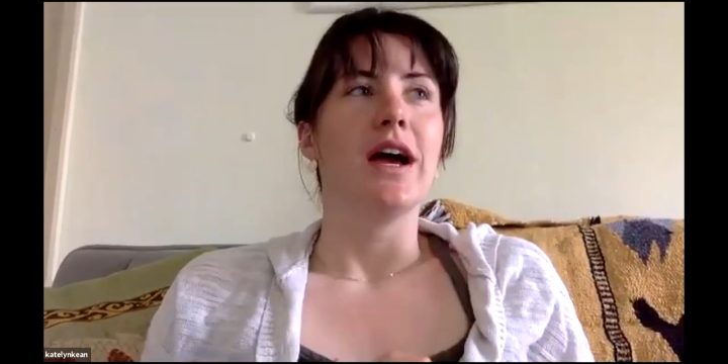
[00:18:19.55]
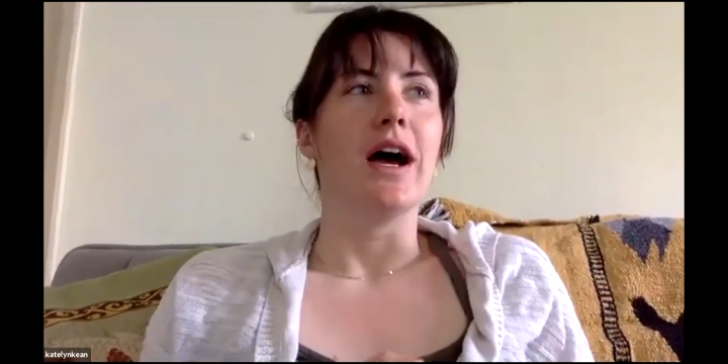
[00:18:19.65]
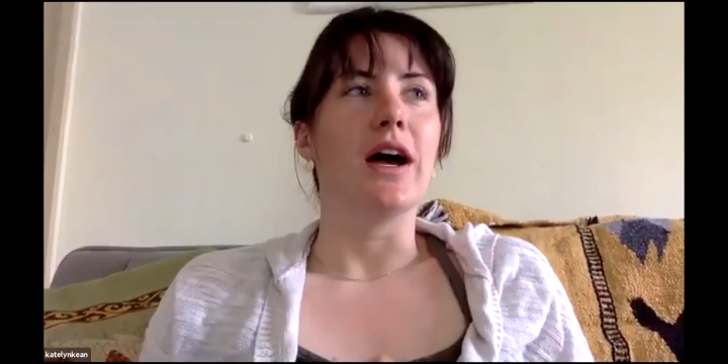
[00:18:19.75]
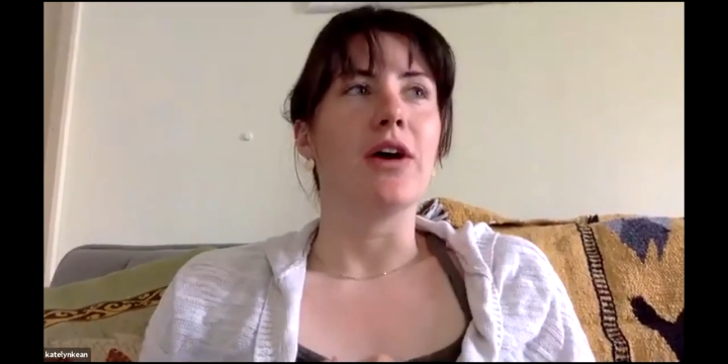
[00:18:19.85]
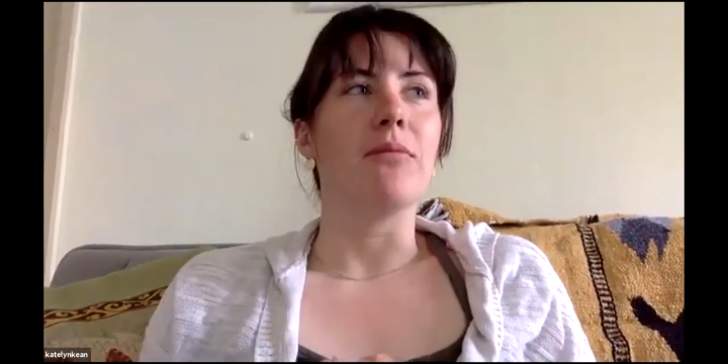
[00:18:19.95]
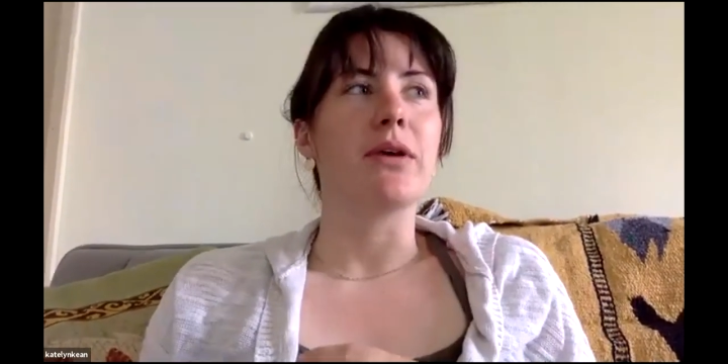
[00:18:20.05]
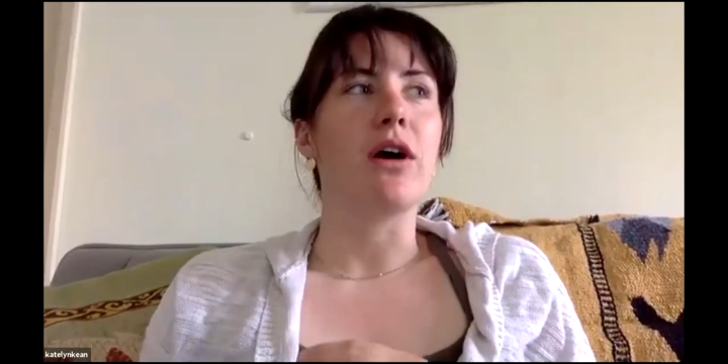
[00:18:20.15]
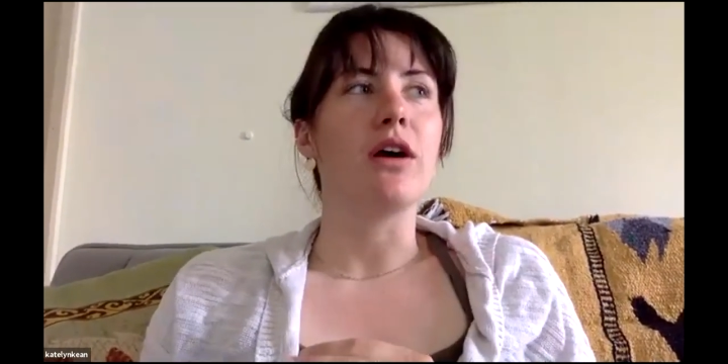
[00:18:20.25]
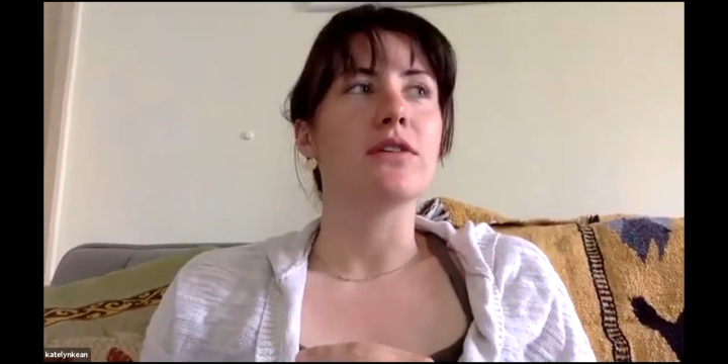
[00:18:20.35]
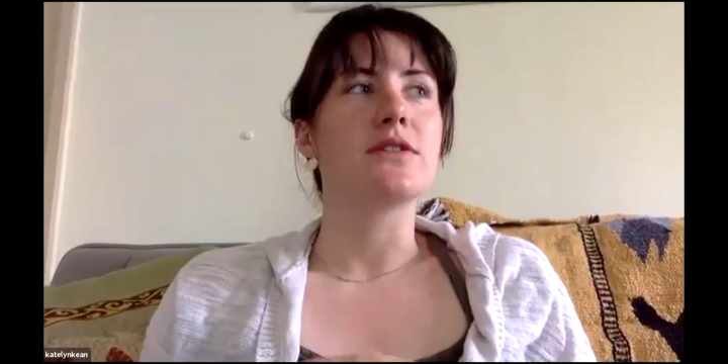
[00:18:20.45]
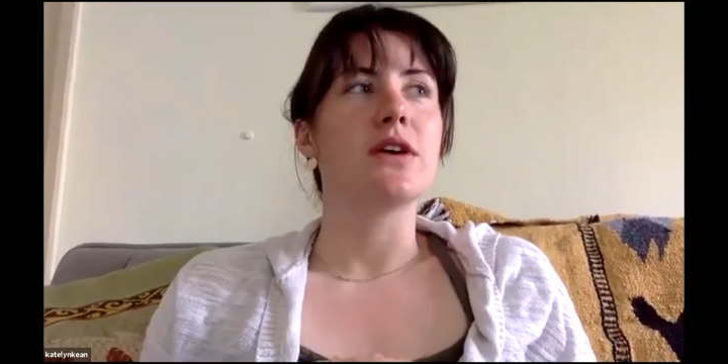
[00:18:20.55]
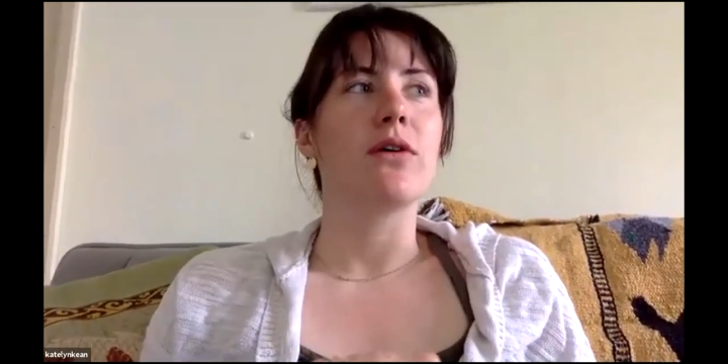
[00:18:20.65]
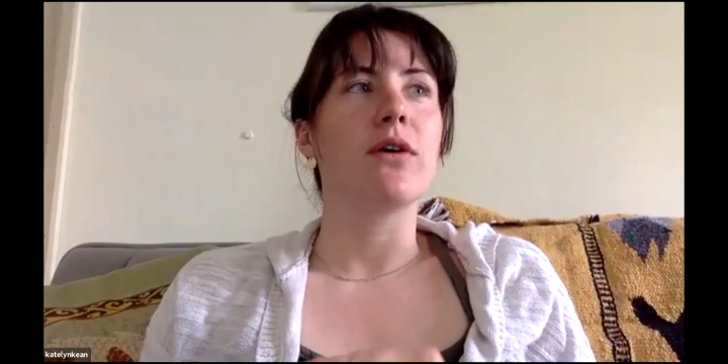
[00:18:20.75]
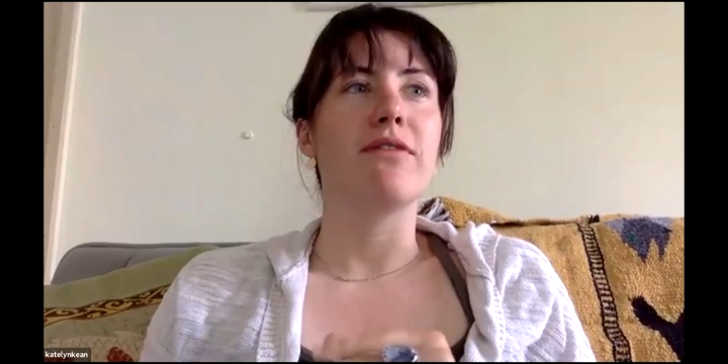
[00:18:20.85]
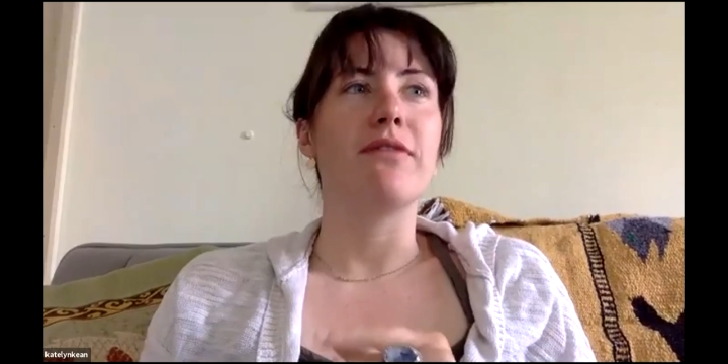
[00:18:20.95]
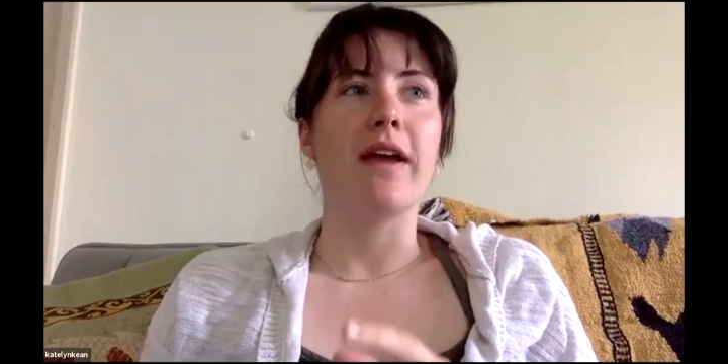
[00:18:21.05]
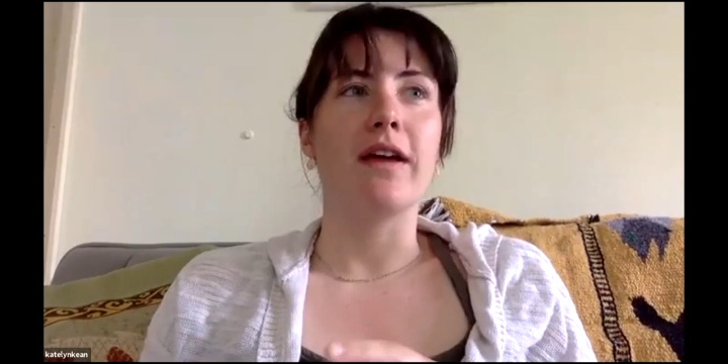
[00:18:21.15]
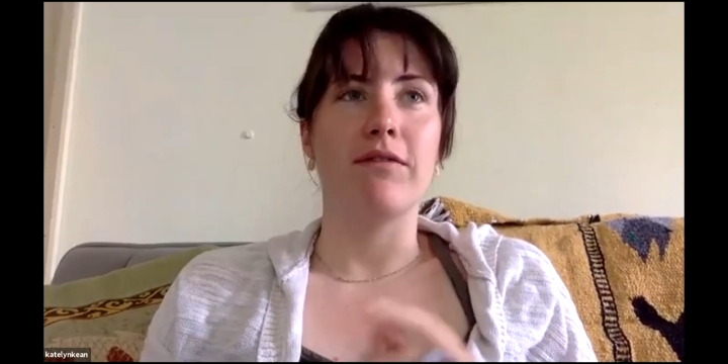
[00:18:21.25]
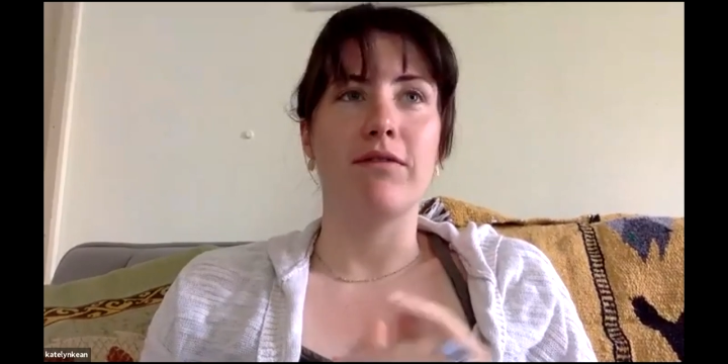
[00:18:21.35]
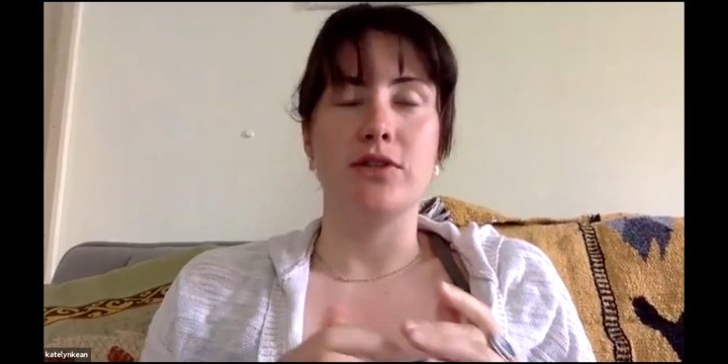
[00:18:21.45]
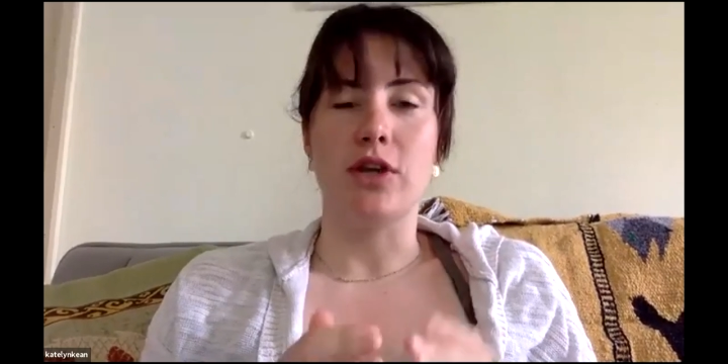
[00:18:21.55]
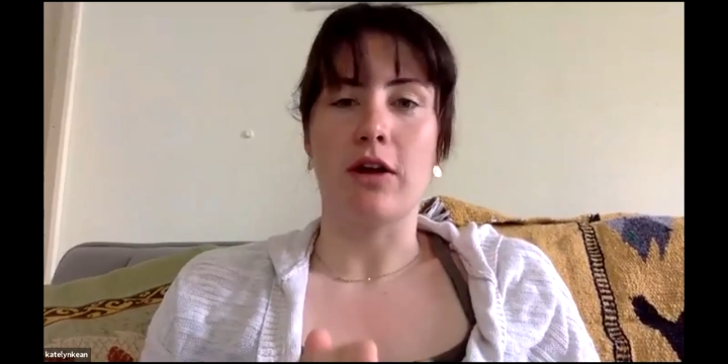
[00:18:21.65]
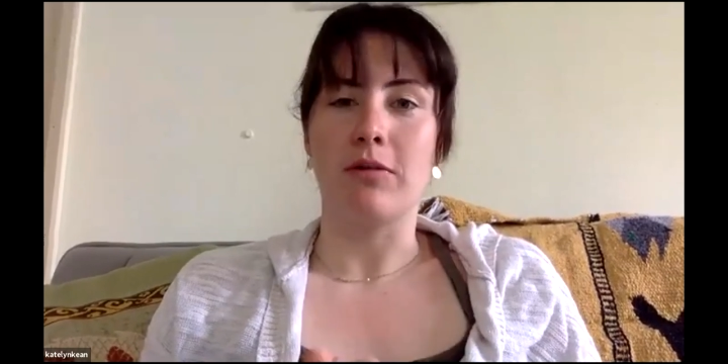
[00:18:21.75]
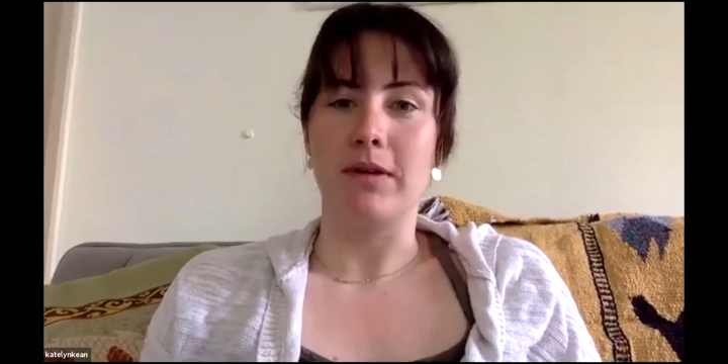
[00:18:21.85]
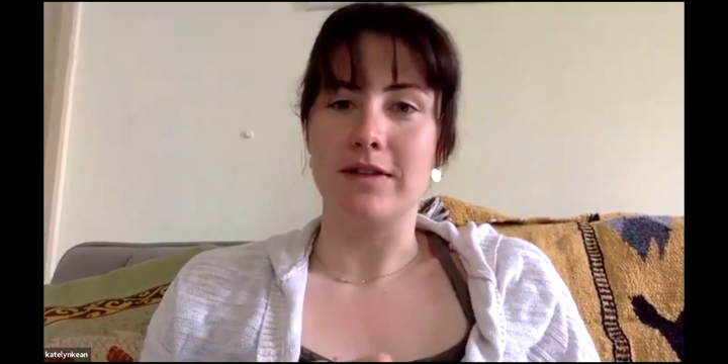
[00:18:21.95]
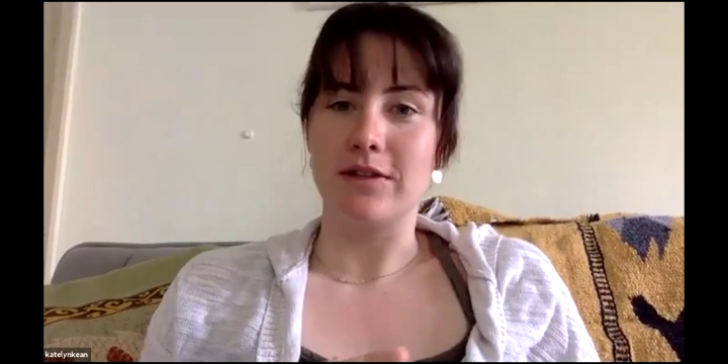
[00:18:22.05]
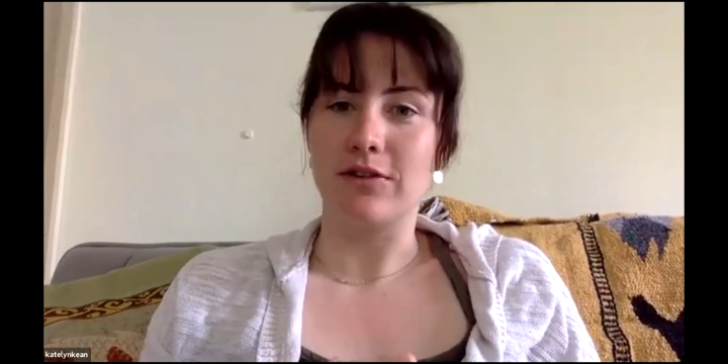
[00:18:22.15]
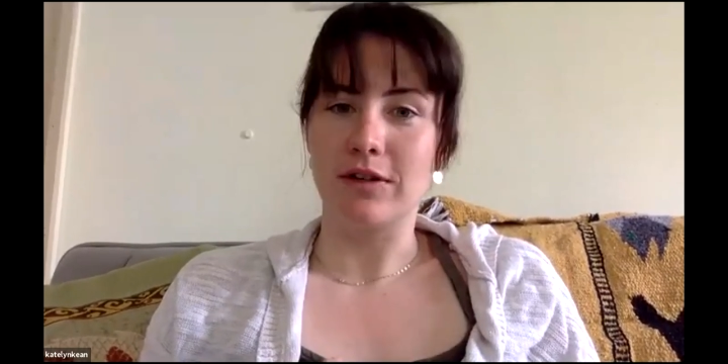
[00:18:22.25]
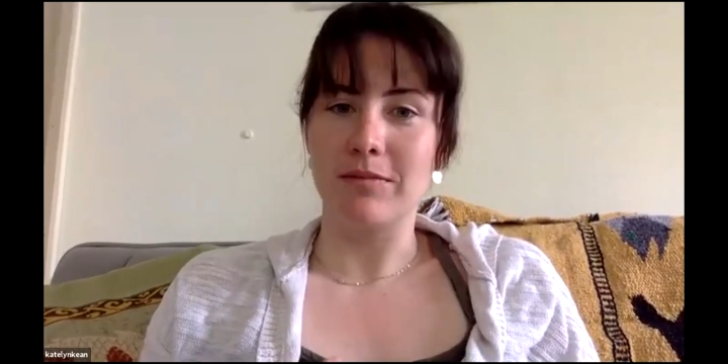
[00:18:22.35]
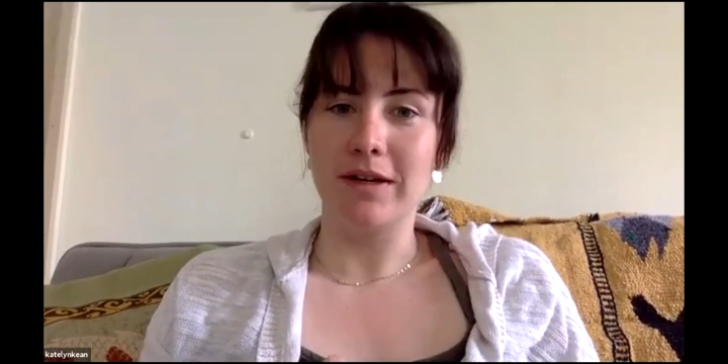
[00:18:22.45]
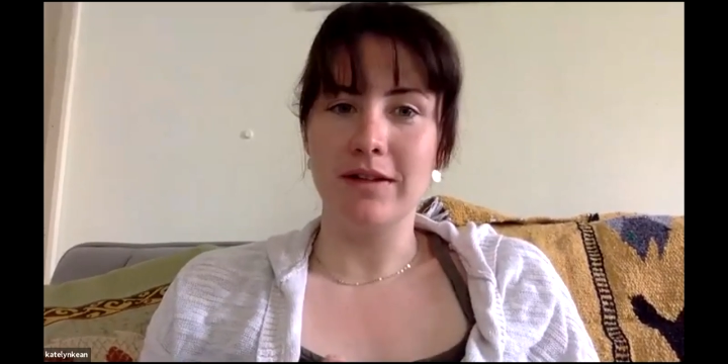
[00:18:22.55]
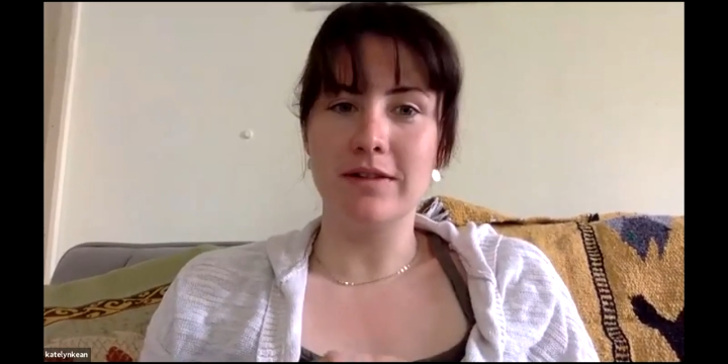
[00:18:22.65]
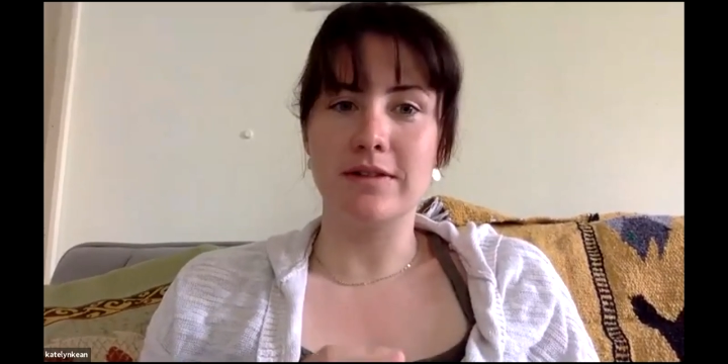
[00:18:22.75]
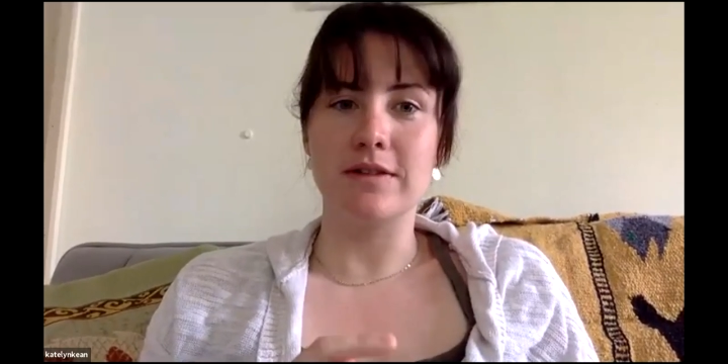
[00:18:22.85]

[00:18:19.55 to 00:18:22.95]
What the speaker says: But also a fan of the gentleman's agreements.